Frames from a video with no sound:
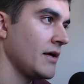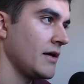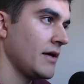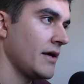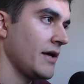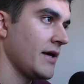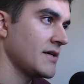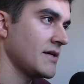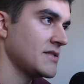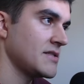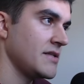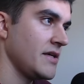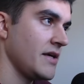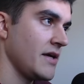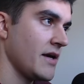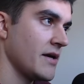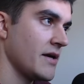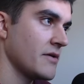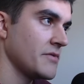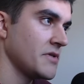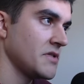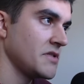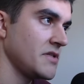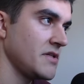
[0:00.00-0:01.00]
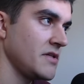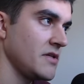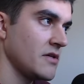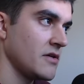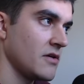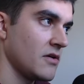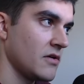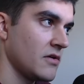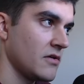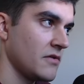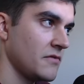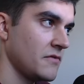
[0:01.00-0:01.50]
has the arity
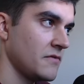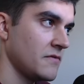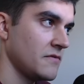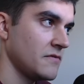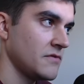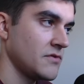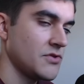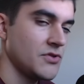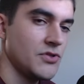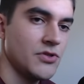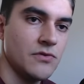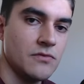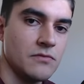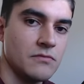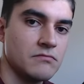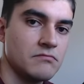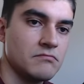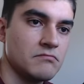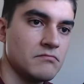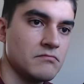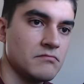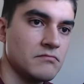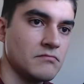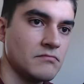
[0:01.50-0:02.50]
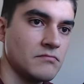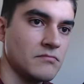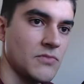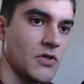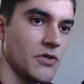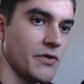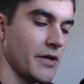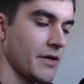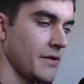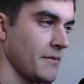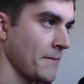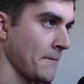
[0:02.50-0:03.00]
of 2,
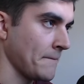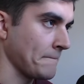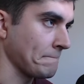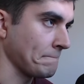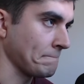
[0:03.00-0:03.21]
okay?